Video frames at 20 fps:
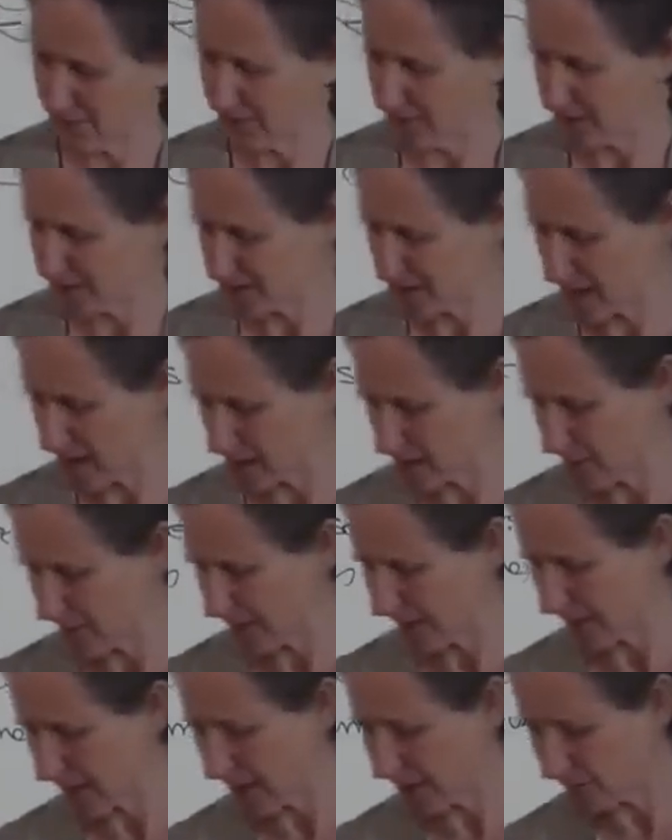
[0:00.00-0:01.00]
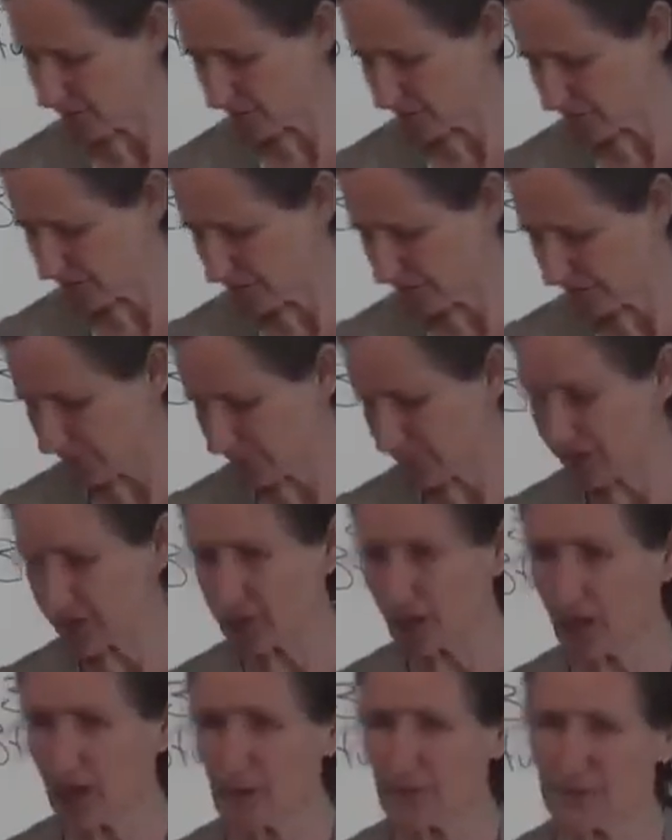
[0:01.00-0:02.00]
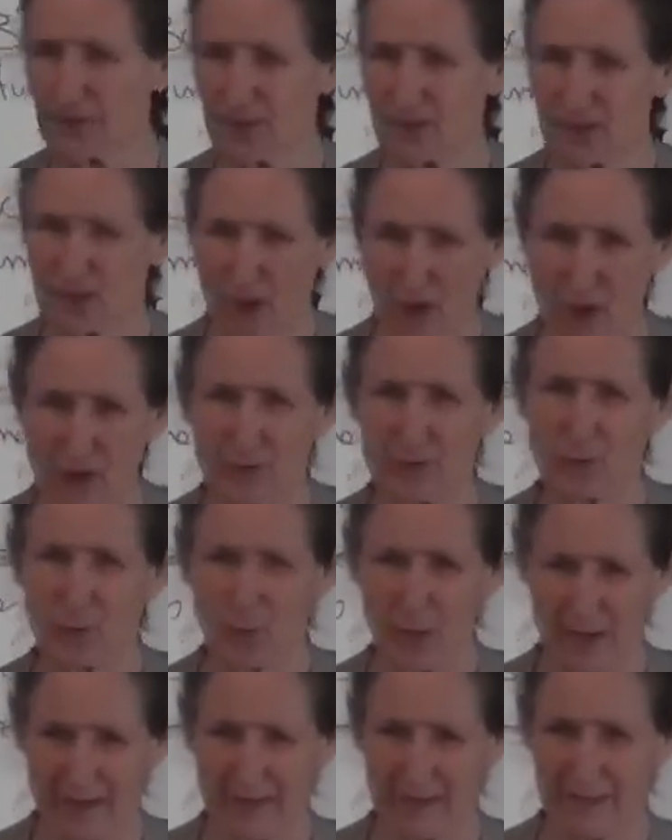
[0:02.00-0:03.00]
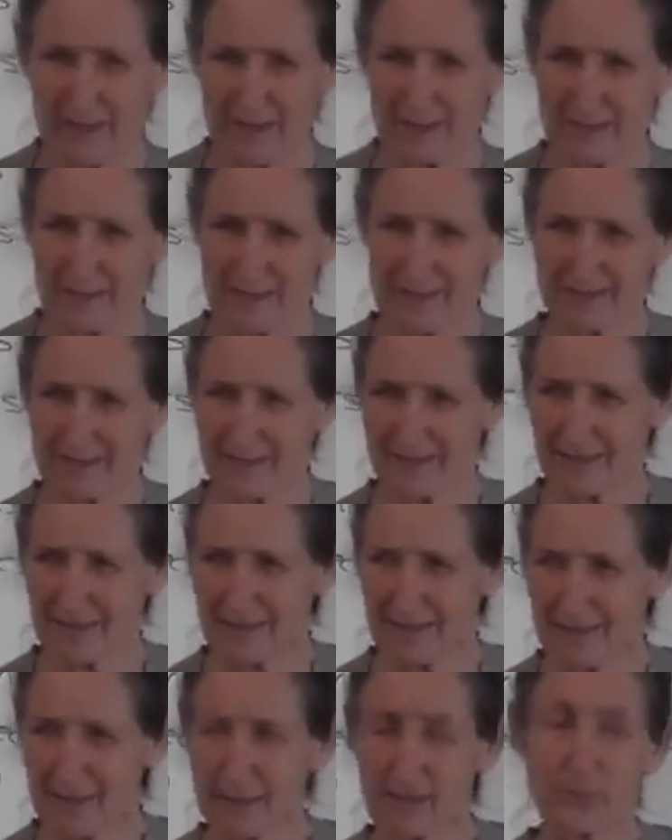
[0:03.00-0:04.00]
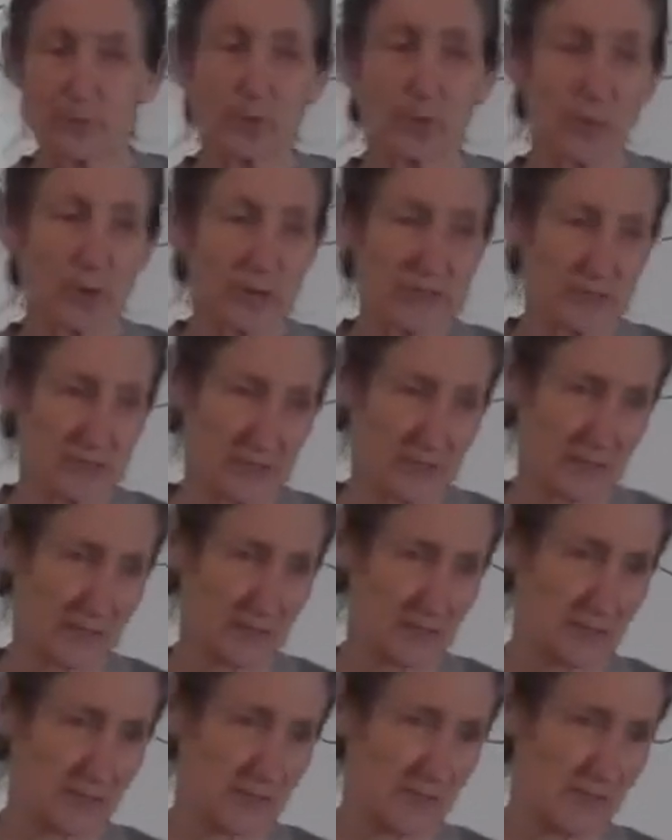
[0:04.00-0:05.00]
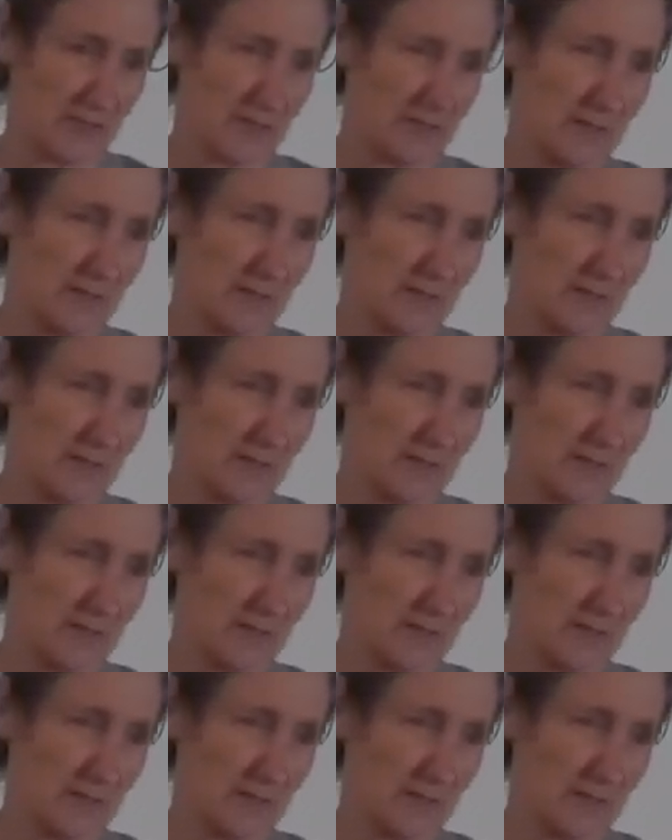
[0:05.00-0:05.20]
figures are about 150 times its own weight in poisons.